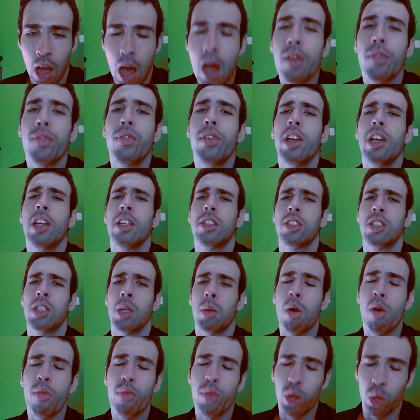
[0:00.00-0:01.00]
I think
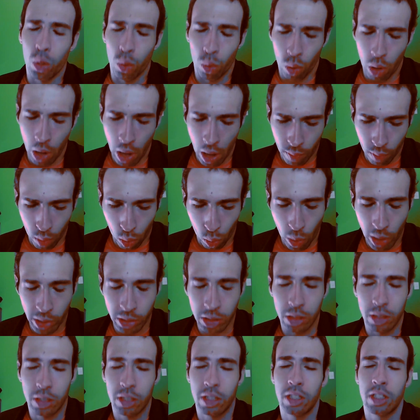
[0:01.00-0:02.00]
some of you have
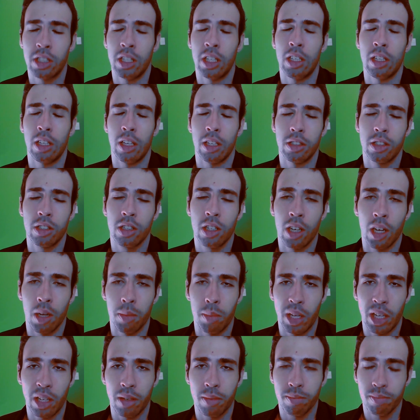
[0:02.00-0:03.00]
already seen it
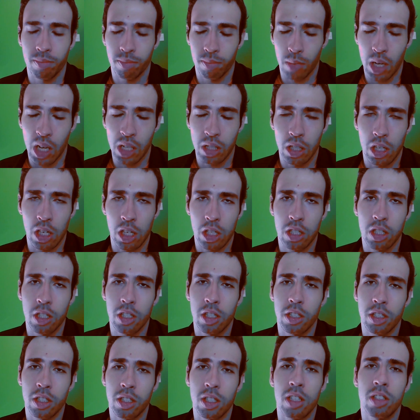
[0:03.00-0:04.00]
coming, but it
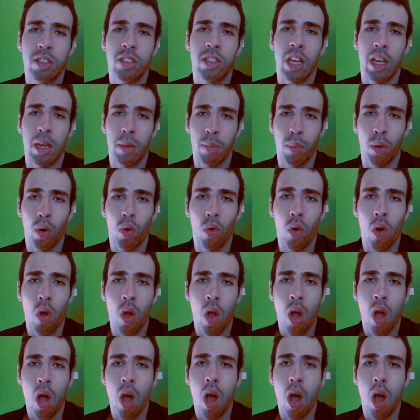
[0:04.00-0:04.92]
is the temple...